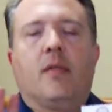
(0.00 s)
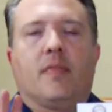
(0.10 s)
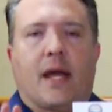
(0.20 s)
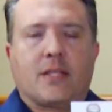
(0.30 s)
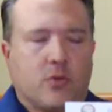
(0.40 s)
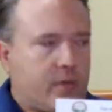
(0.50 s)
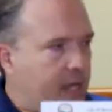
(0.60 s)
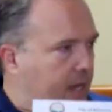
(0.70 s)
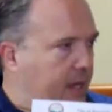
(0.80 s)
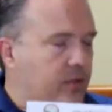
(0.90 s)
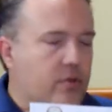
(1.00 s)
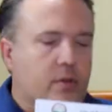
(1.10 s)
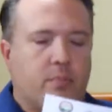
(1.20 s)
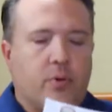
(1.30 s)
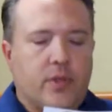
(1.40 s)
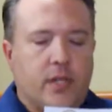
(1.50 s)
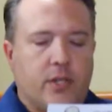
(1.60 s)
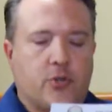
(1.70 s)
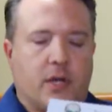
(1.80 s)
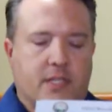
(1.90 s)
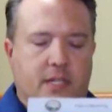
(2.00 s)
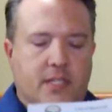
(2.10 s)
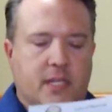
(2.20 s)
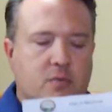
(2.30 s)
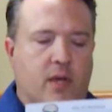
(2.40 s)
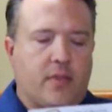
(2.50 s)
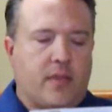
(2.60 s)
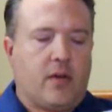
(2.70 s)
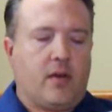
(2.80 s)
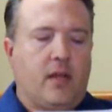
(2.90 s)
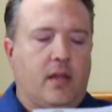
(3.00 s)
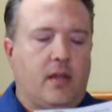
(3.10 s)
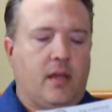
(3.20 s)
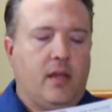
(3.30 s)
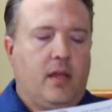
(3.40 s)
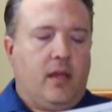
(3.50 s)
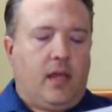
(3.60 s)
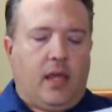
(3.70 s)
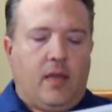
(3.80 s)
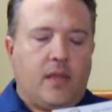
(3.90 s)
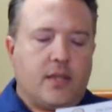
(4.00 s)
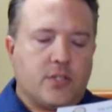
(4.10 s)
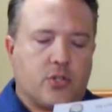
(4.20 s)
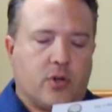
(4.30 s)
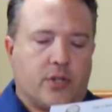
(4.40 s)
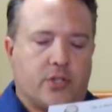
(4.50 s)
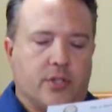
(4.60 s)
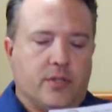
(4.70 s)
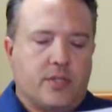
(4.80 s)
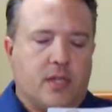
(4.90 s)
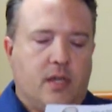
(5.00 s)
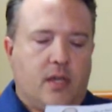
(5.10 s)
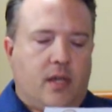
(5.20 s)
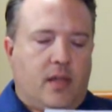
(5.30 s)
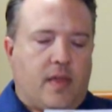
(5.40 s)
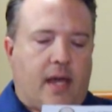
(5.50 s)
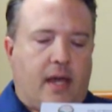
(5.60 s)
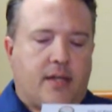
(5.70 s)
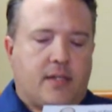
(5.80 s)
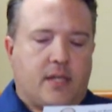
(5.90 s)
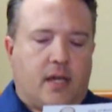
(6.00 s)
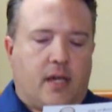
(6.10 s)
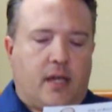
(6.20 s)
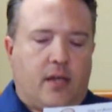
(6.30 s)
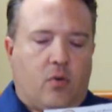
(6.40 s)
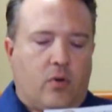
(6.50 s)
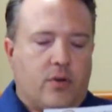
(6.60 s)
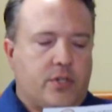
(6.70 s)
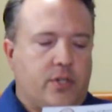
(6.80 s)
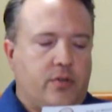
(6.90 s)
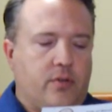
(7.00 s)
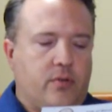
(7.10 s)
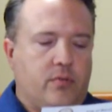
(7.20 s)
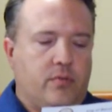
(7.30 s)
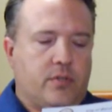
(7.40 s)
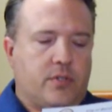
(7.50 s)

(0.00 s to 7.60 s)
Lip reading: That's okay. You can put the address. And it says right there in the instructions that in order to